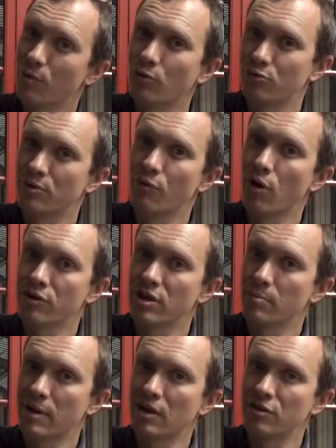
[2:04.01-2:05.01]
once we ride
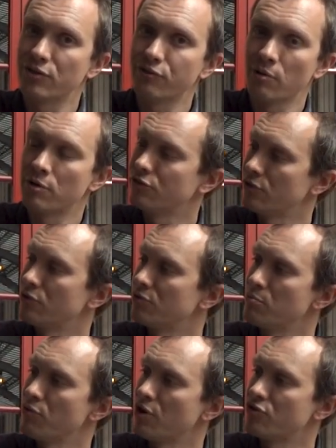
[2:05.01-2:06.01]
it a bit and throw it through
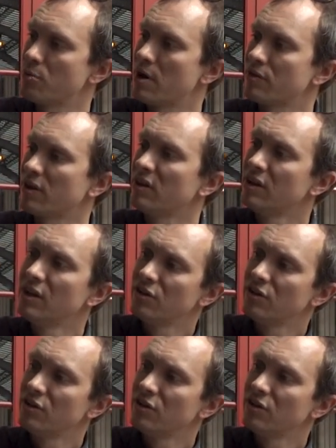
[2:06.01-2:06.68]
some British weather.